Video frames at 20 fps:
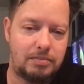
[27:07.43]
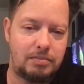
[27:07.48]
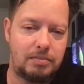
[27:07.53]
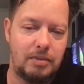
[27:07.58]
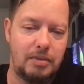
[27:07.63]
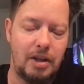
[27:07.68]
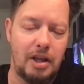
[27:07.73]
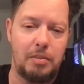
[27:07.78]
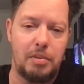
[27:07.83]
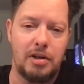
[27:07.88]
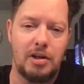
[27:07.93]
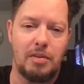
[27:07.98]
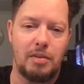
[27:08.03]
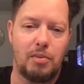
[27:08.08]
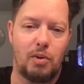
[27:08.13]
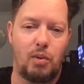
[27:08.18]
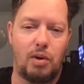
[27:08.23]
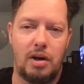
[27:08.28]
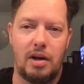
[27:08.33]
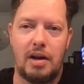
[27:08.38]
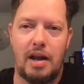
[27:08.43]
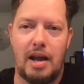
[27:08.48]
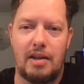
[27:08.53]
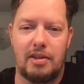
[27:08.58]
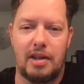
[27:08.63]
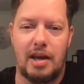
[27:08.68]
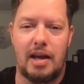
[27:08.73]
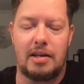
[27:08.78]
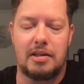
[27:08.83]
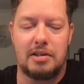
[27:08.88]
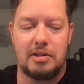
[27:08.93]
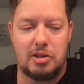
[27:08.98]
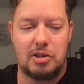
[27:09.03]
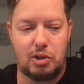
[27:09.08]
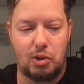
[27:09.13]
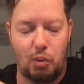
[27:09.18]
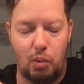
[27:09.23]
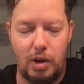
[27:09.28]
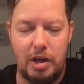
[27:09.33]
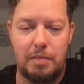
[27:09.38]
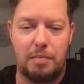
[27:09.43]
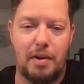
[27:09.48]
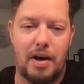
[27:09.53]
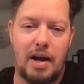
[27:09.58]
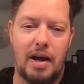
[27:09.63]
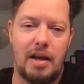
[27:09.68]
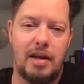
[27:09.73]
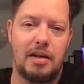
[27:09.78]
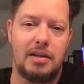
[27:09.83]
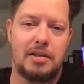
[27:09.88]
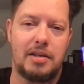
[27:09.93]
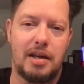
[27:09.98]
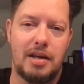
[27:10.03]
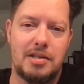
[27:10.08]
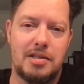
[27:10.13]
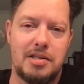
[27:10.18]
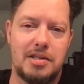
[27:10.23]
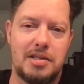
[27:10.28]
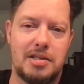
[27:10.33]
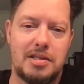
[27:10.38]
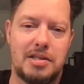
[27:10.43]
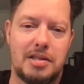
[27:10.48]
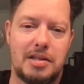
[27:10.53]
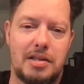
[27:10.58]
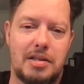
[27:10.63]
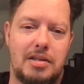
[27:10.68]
They'd been number 1, had that squeak by in Texas.